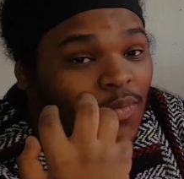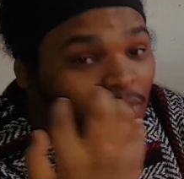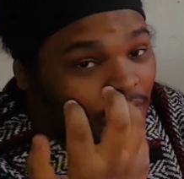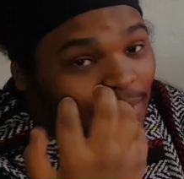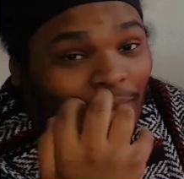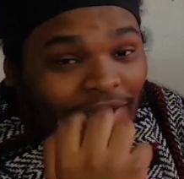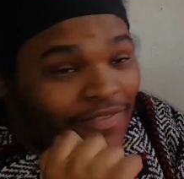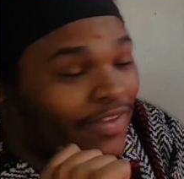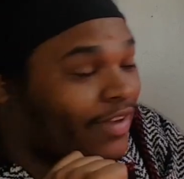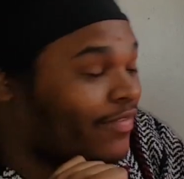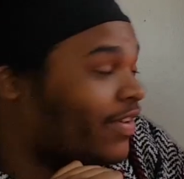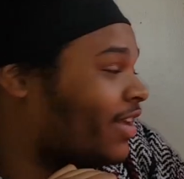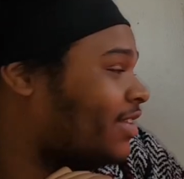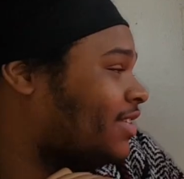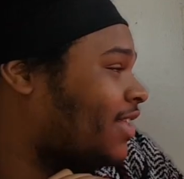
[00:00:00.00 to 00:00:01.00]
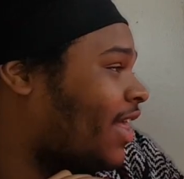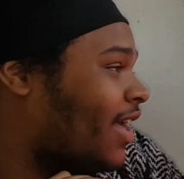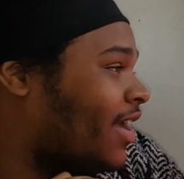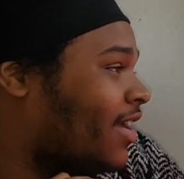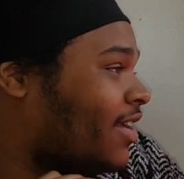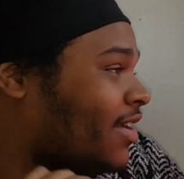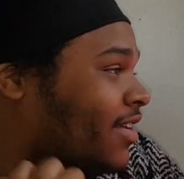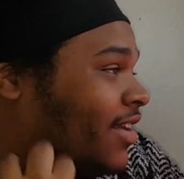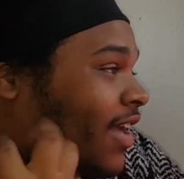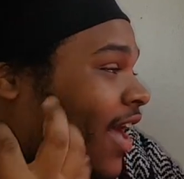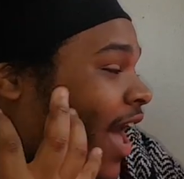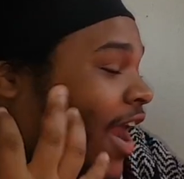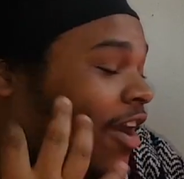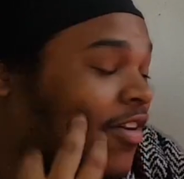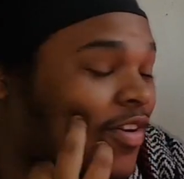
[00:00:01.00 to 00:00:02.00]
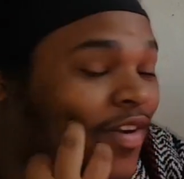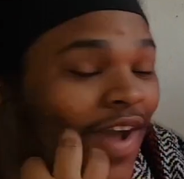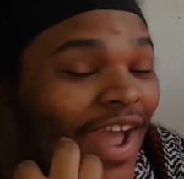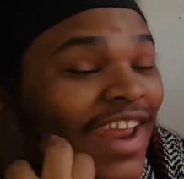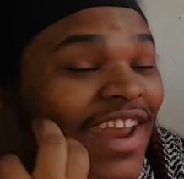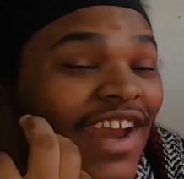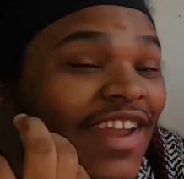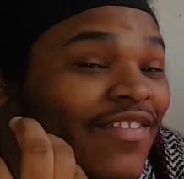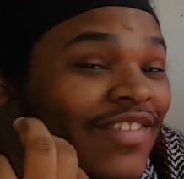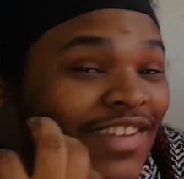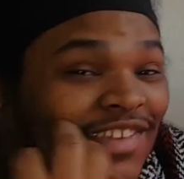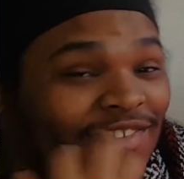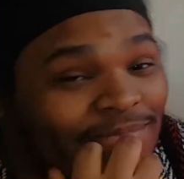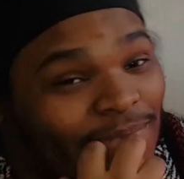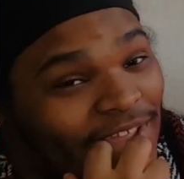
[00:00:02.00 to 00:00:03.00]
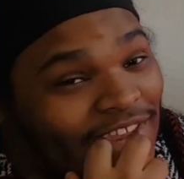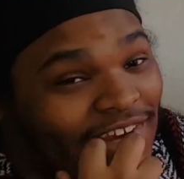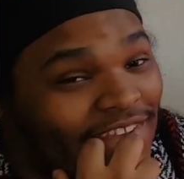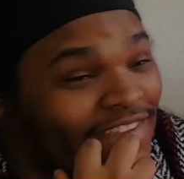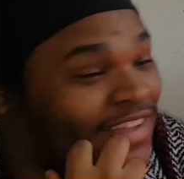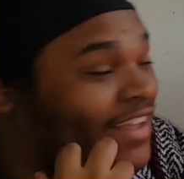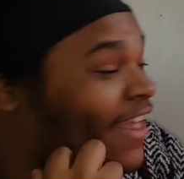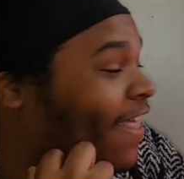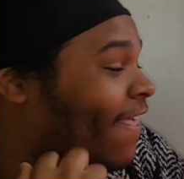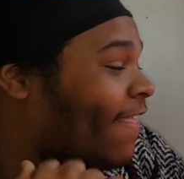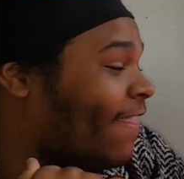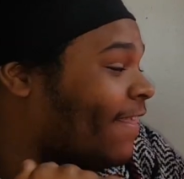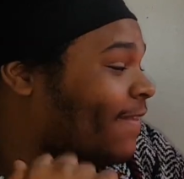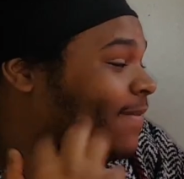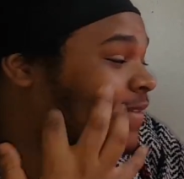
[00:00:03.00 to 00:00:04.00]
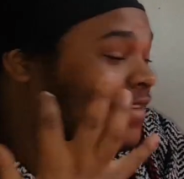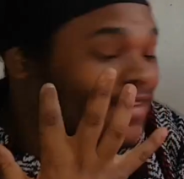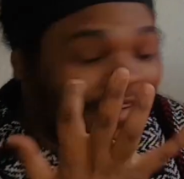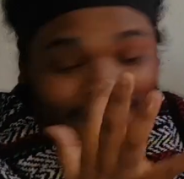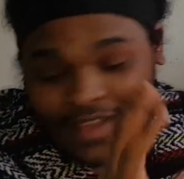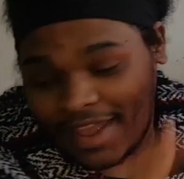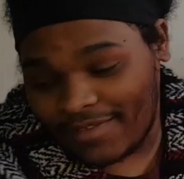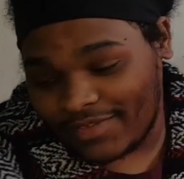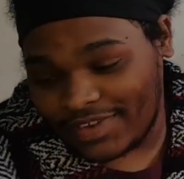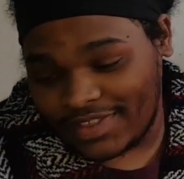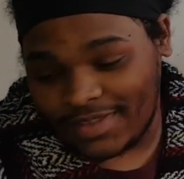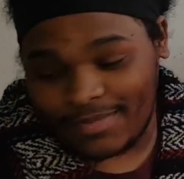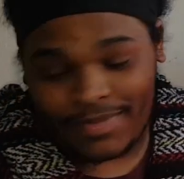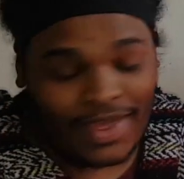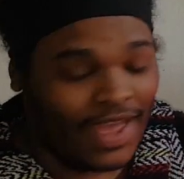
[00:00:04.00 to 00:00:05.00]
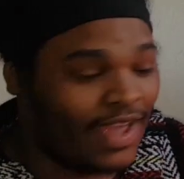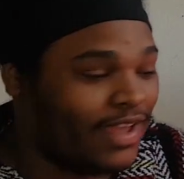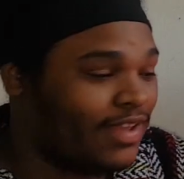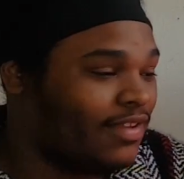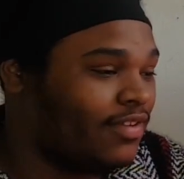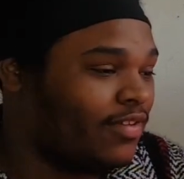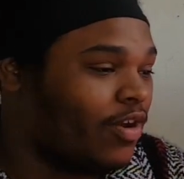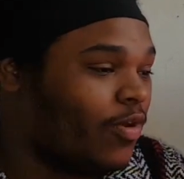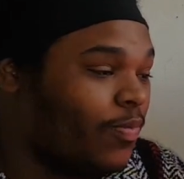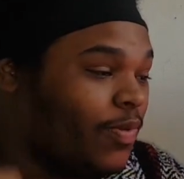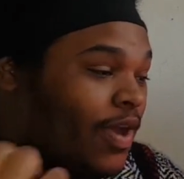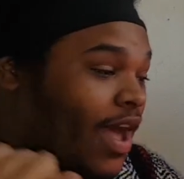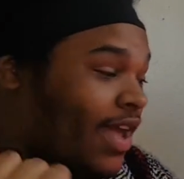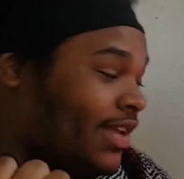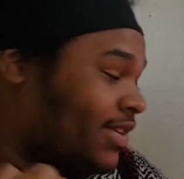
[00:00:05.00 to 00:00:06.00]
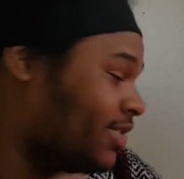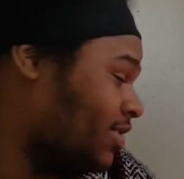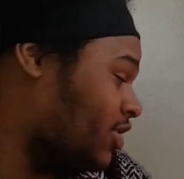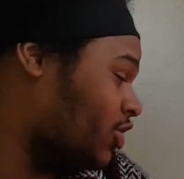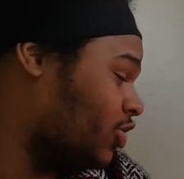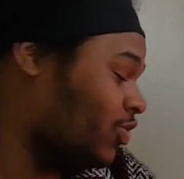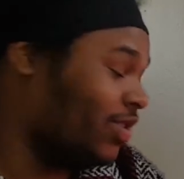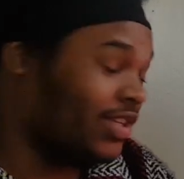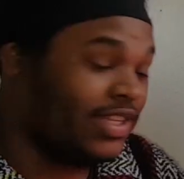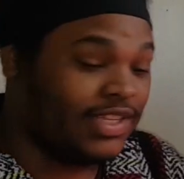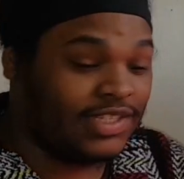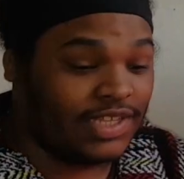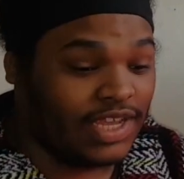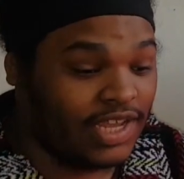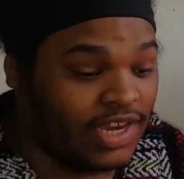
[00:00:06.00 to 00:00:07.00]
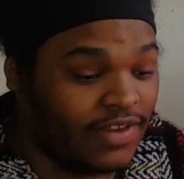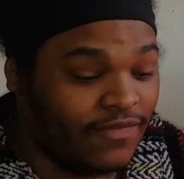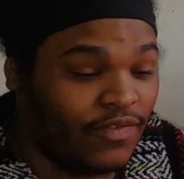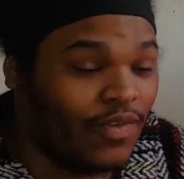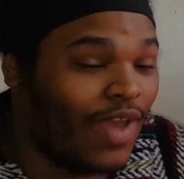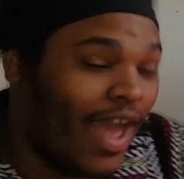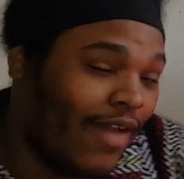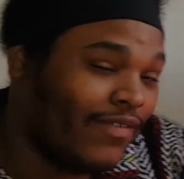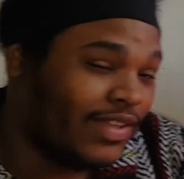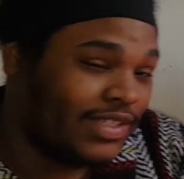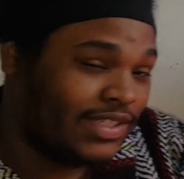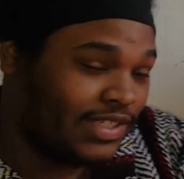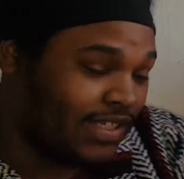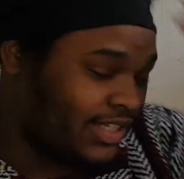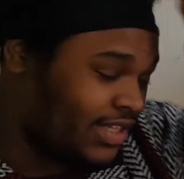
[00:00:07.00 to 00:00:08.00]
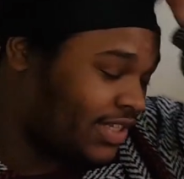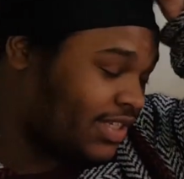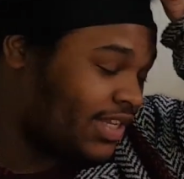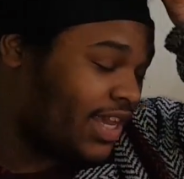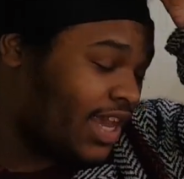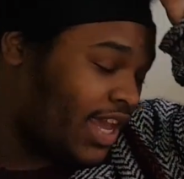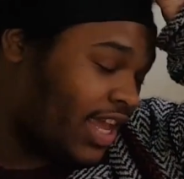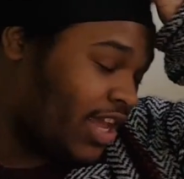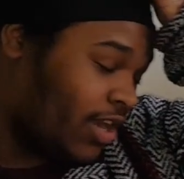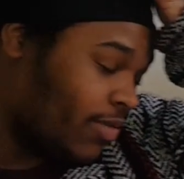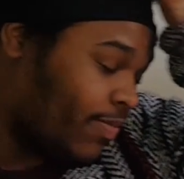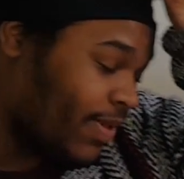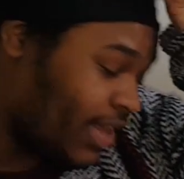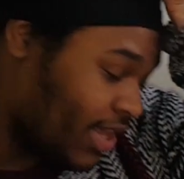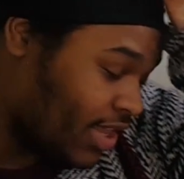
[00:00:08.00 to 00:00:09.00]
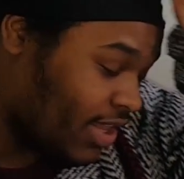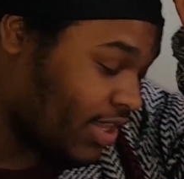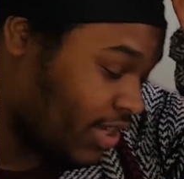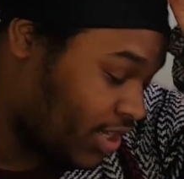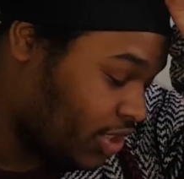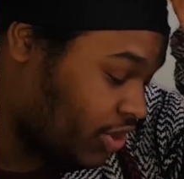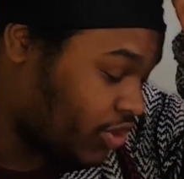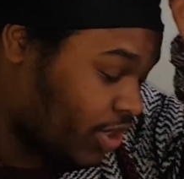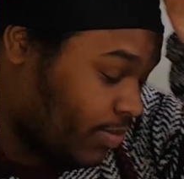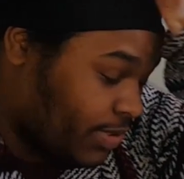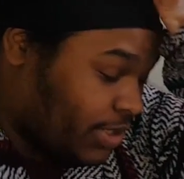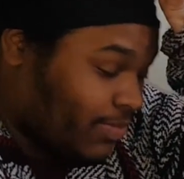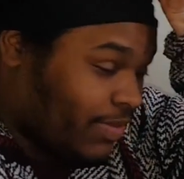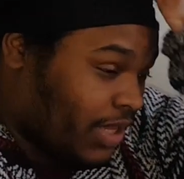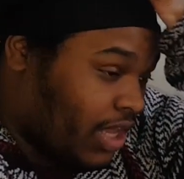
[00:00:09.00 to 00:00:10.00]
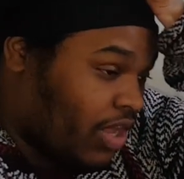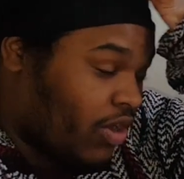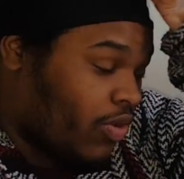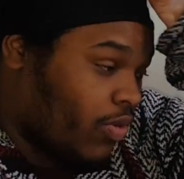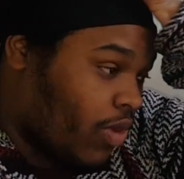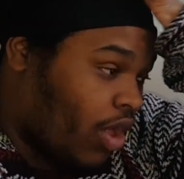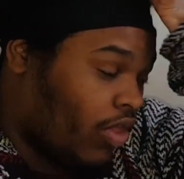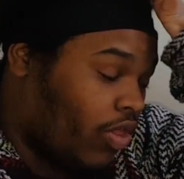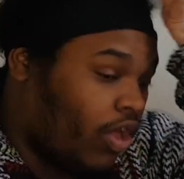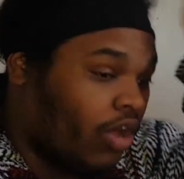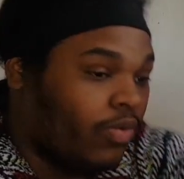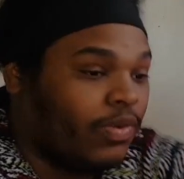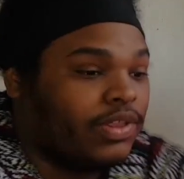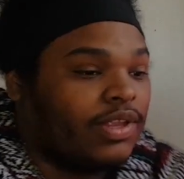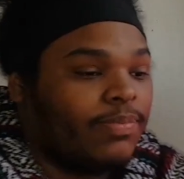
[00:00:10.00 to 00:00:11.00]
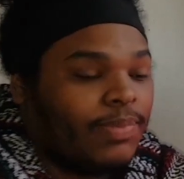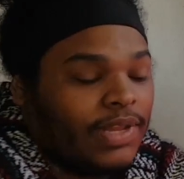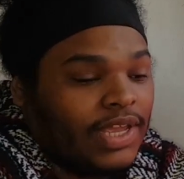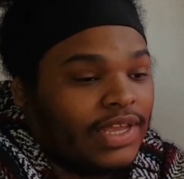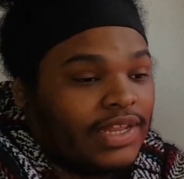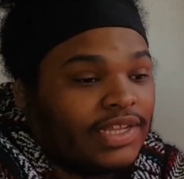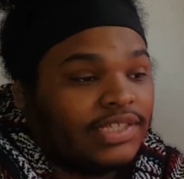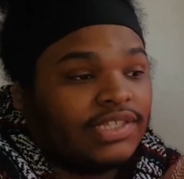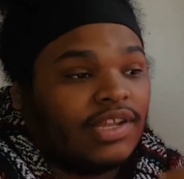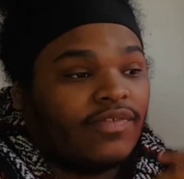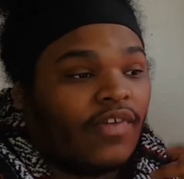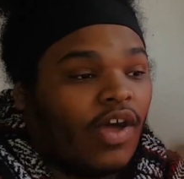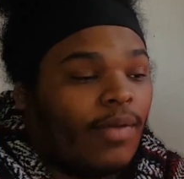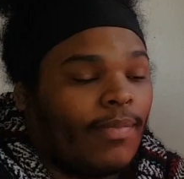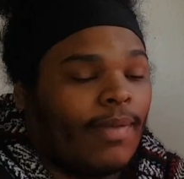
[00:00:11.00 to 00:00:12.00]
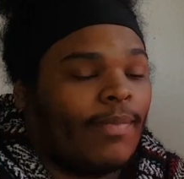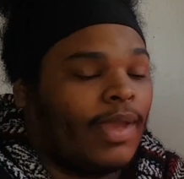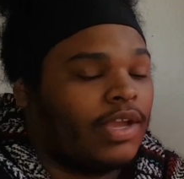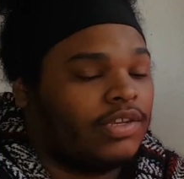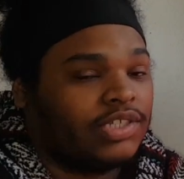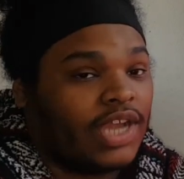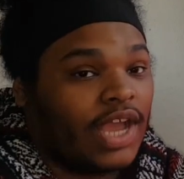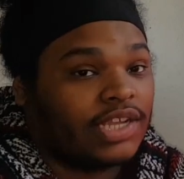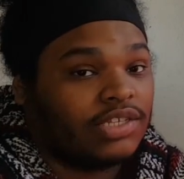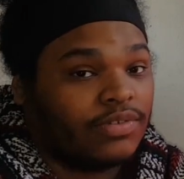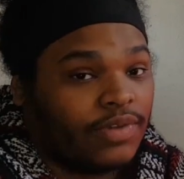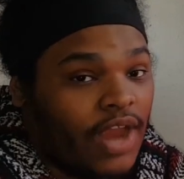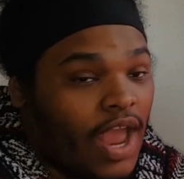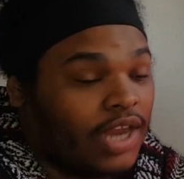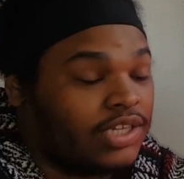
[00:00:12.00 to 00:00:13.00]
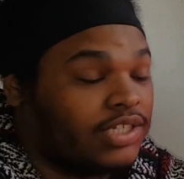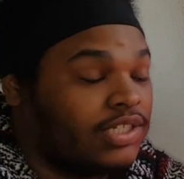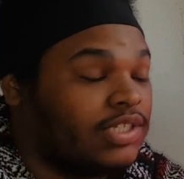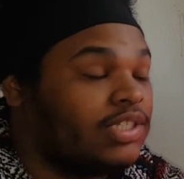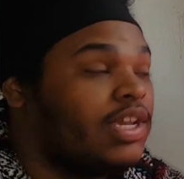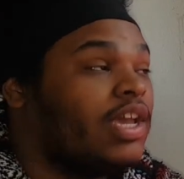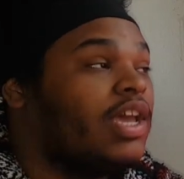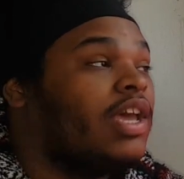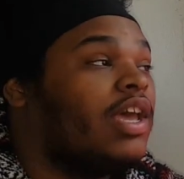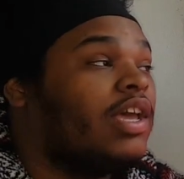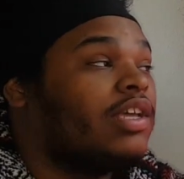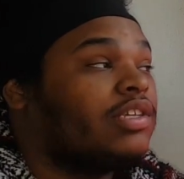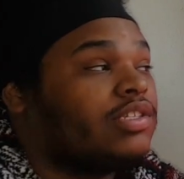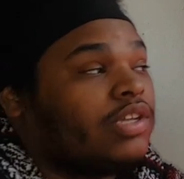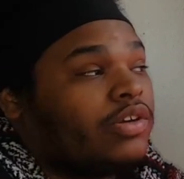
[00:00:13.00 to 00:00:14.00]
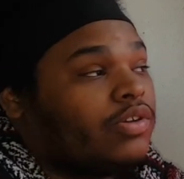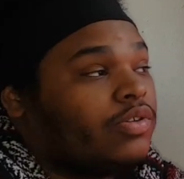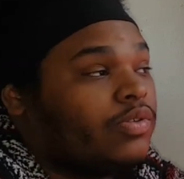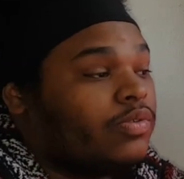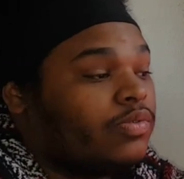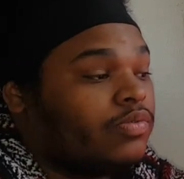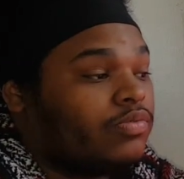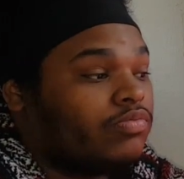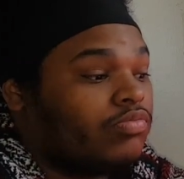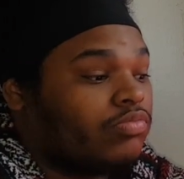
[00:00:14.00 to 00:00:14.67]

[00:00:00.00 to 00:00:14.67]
one of my favorites. Like, I don't know. I can't even explain it. This is just everything. But I hope you guys enjoyed this. And if you haven't seen this, it'll be in the description below, along with the playlist of all my Michael Jackson reactions. So,